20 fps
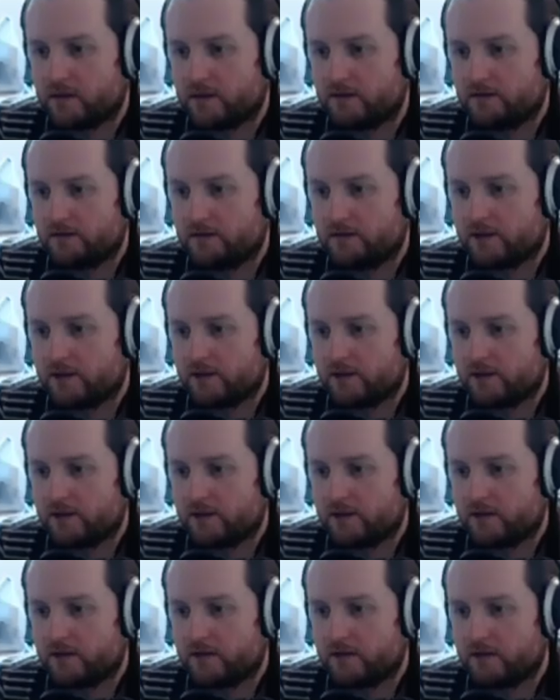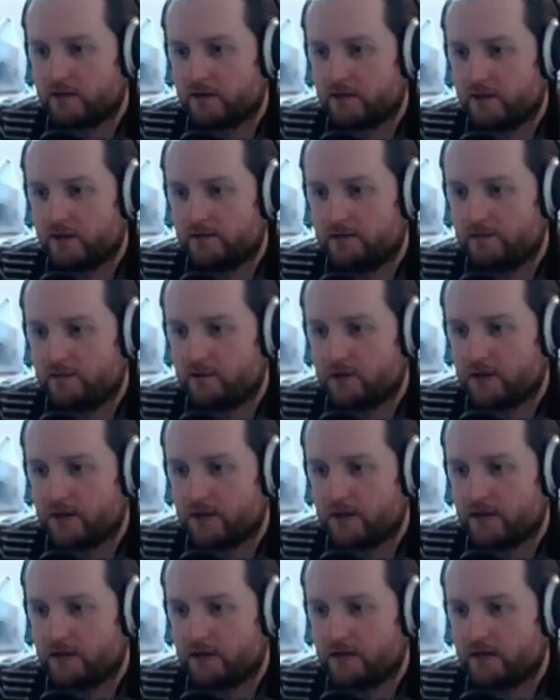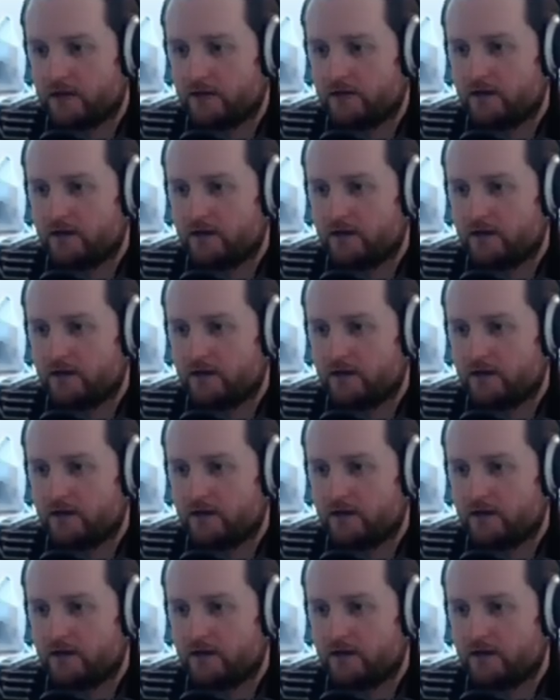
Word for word: Yeah, fucker. Yeah, fucker.